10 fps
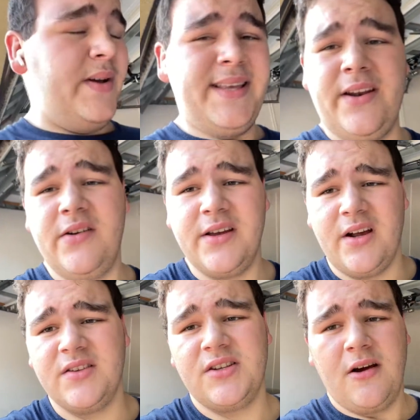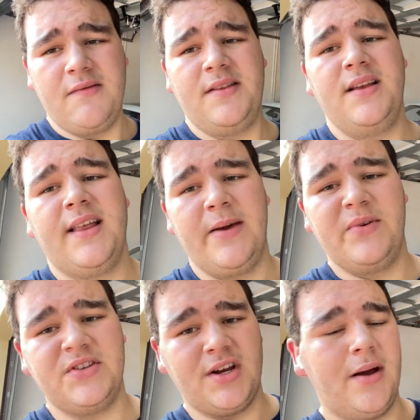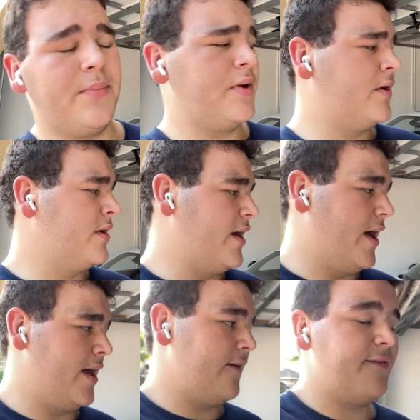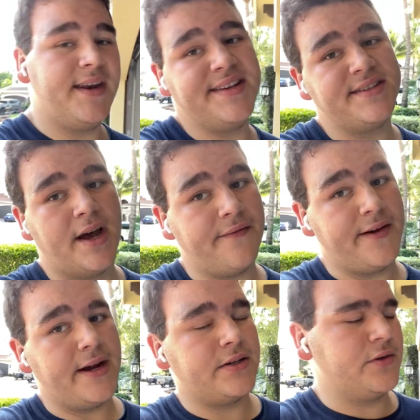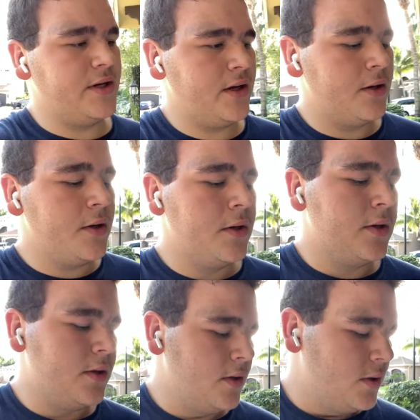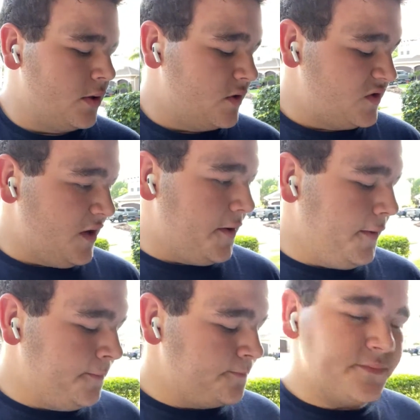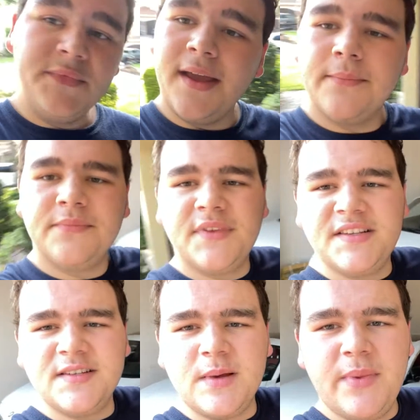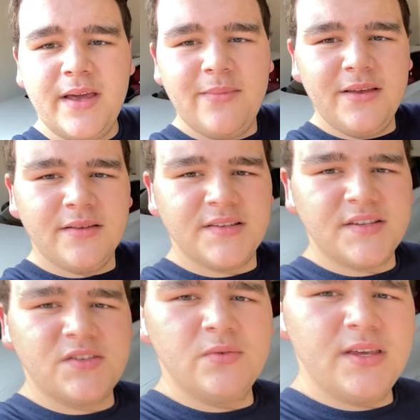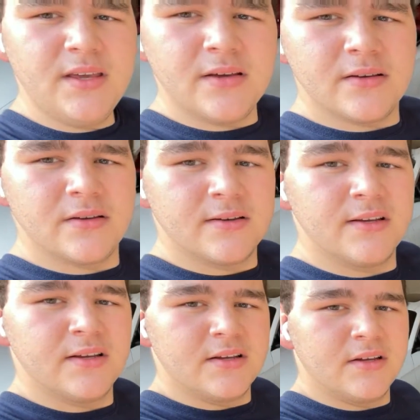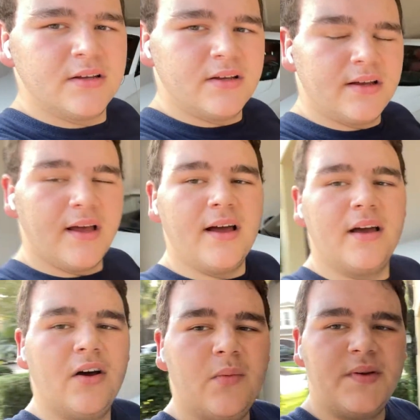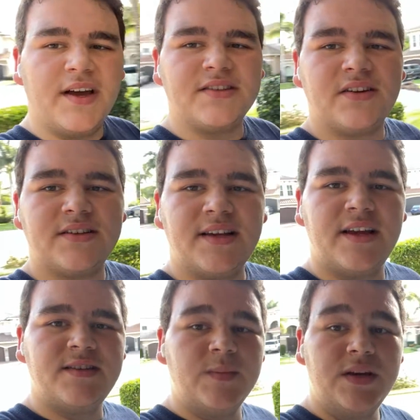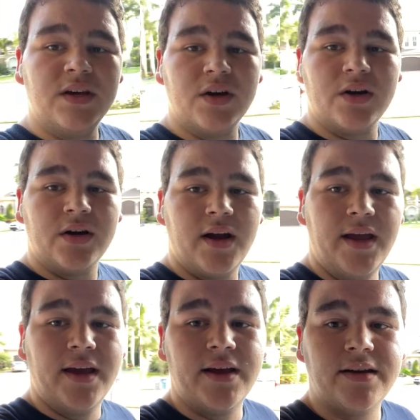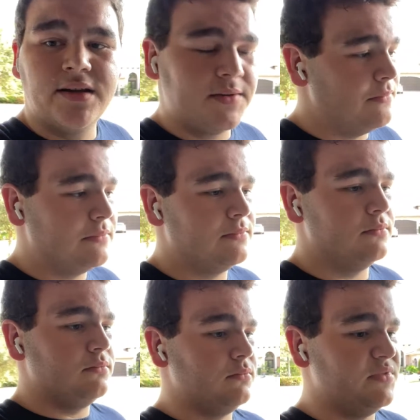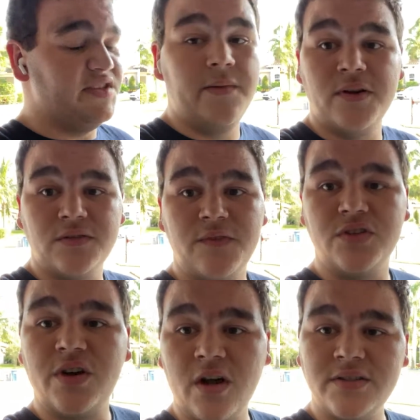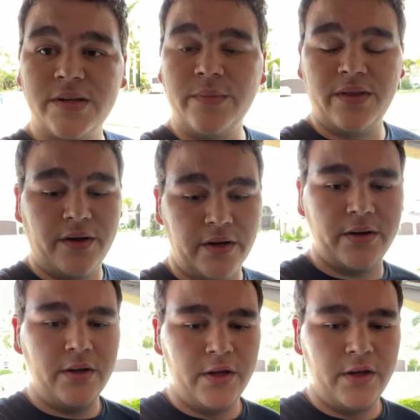But that'll get all solved at the alignment shop if it is not factory. So yeah, this is my baby. This is Suki. Hope you guys are excited to meet her and see a bunch of future content with her.